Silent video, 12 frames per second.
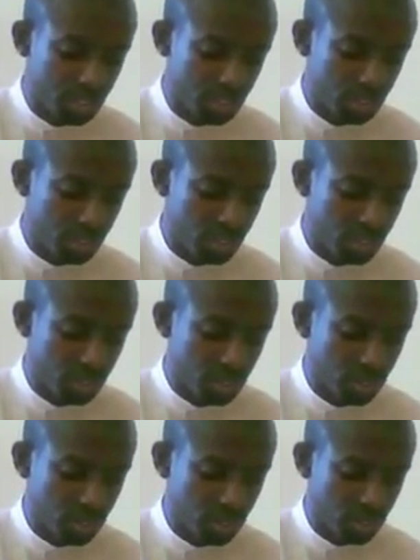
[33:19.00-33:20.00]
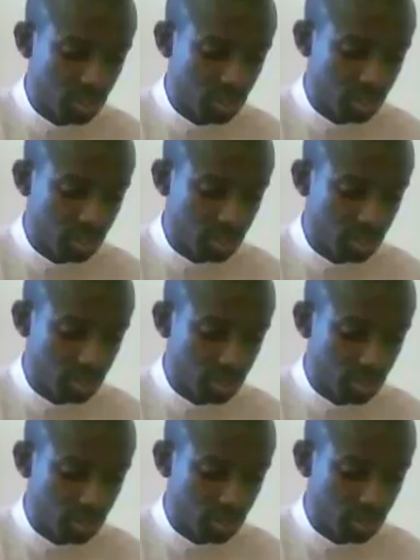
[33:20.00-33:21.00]

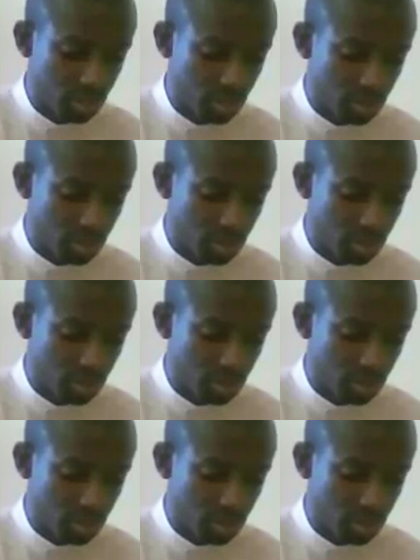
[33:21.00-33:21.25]
(no one is talking)